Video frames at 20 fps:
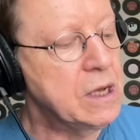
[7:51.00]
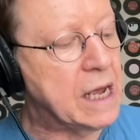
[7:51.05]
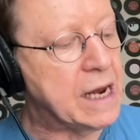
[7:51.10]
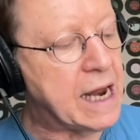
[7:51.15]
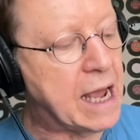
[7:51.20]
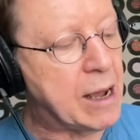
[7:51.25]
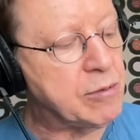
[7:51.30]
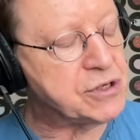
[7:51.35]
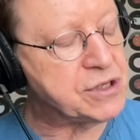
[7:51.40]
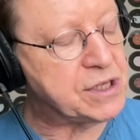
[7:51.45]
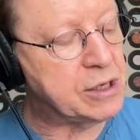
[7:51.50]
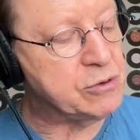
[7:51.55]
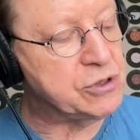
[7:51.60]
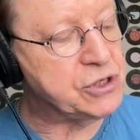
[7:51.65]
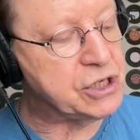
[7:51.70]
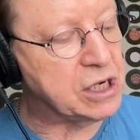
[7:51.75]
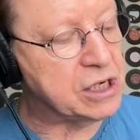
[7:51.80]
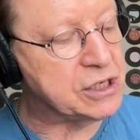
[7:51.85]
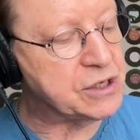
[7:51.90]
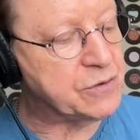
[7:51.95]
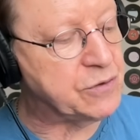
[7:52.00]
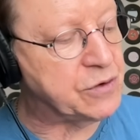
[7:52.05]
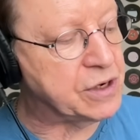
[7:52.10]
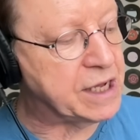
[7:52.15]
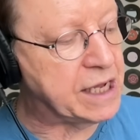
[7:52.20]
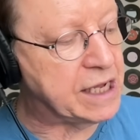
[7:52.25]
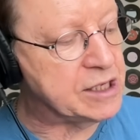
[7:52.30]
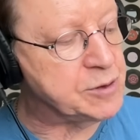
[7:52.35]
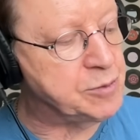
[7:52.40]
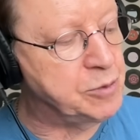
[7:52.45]
and how much they were charging
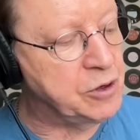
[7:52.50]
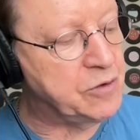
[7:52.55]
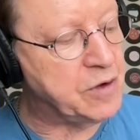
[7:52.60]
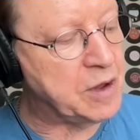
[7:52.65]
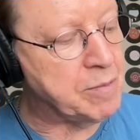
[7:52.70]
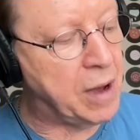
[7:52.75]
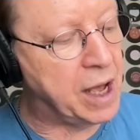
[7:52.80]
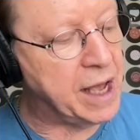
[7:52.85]
for a kid's movie.